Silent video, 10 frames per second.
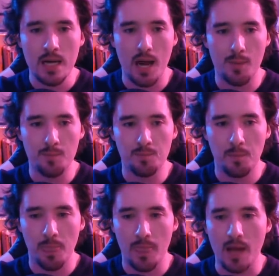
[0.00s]
And
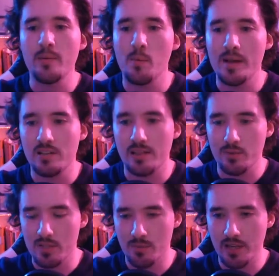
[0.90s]
people mentioned that there
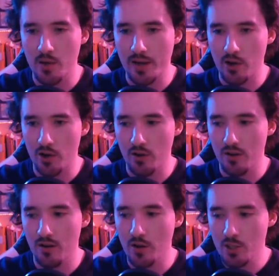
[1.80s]
was something going
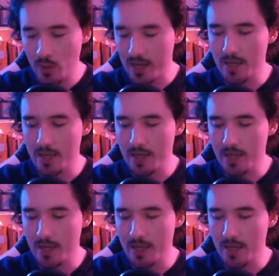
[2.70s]
on Twitter.